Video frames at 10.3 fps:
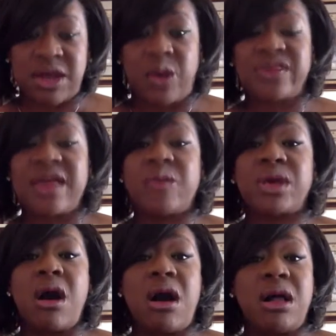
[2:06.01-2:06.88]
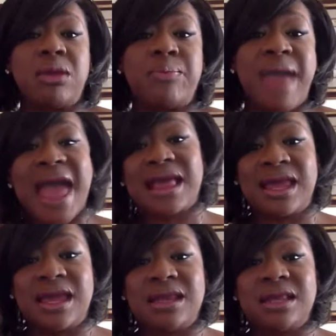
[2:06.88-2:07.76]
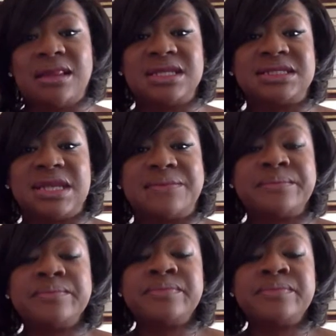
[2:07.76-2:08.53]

or they would call back in and listen